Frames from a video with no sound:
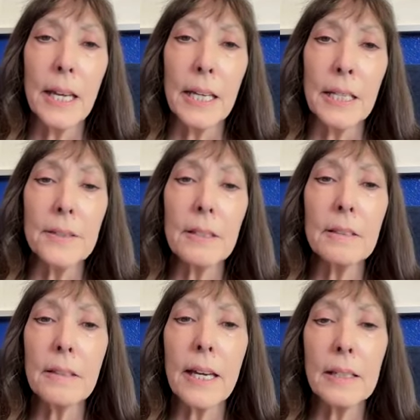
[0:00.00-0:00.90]
And I
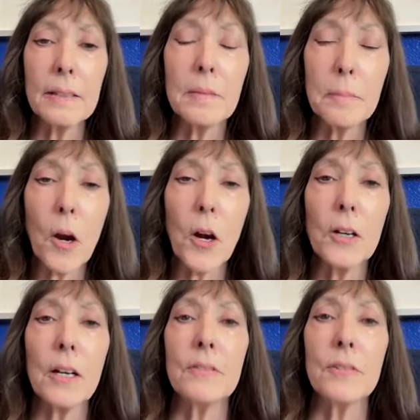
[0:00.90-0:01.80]
think that
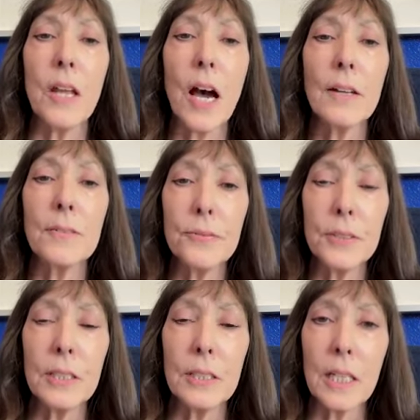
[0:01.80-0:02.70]
part of not
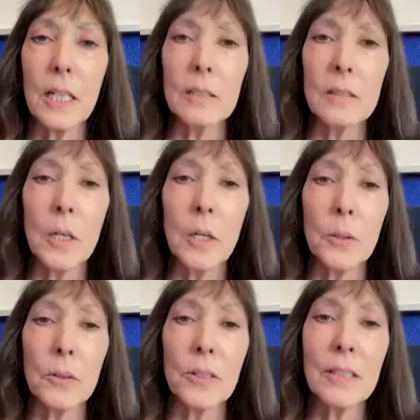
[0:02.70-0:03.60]
feeling
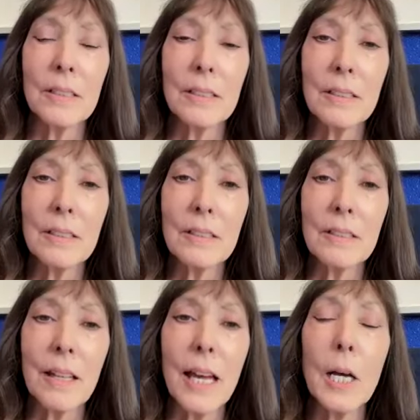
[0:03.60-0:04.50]
alone
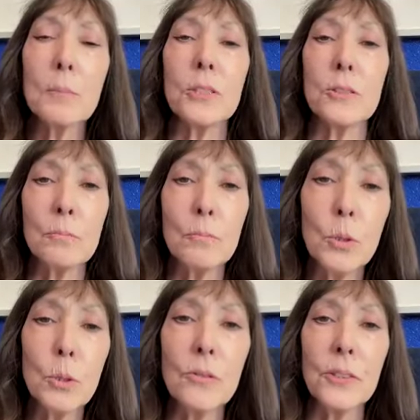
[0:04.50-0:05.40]
helps us
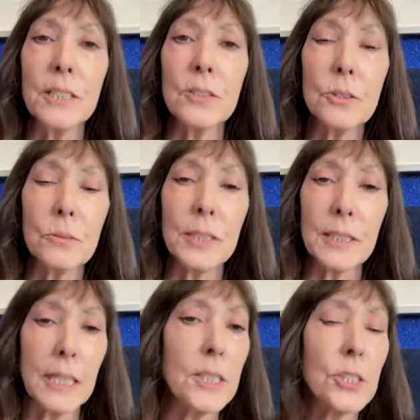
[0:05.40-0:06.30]
move into
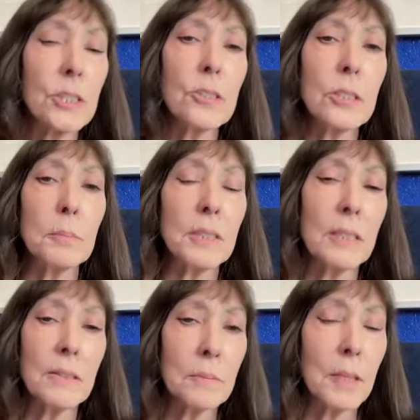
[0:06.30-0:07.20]
relationship in
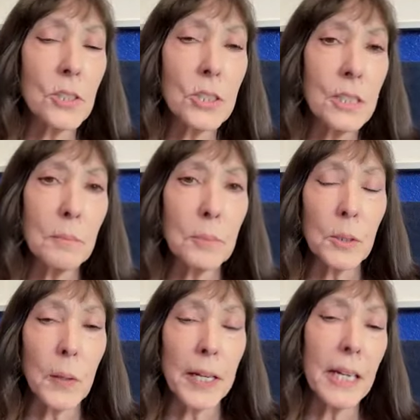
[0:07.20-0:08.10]
a much
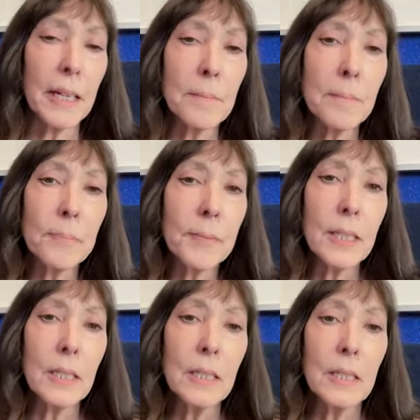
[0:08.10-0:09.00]
deeper way.
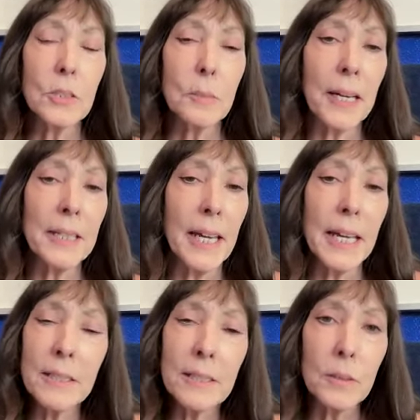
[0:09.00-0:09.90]
So by the
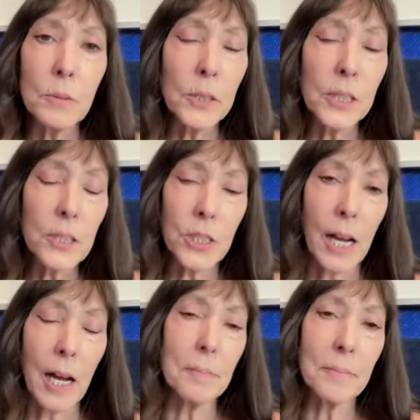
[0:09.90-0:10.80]
end of the
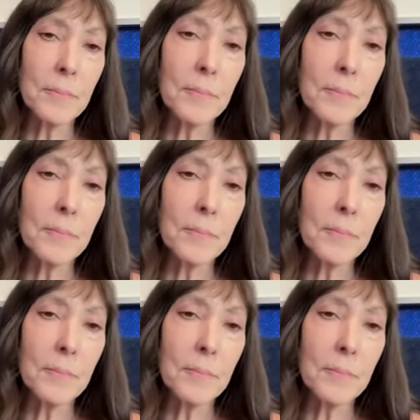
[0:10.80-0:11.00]
workshop,